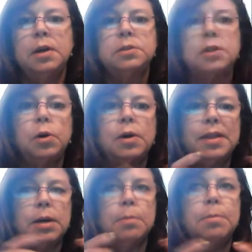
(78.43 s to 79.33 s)
So
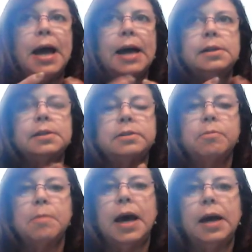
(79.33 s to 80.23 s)
the compactness
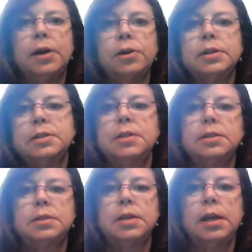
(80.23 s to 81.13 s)
of matter is
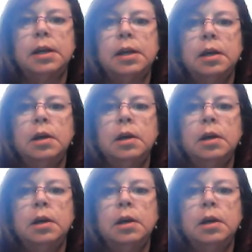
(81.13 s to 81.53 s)
density.